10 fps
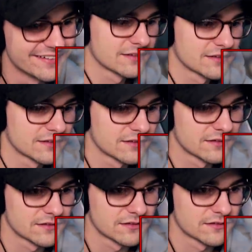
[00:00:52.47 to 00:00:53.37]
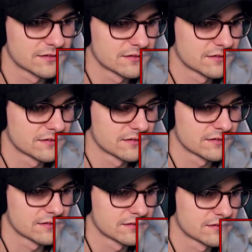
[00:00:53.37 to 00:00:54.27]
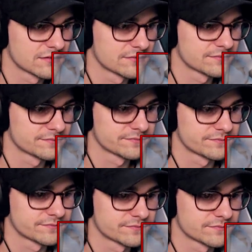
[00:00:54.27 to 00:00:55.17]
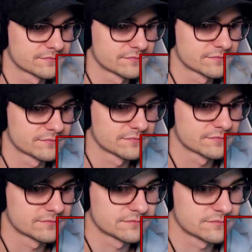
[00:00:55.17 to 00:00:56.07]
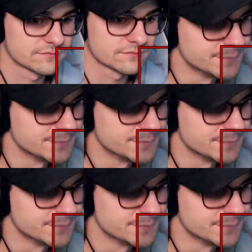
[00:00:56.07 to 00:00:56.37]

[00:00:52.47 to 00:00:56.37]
(not speaking)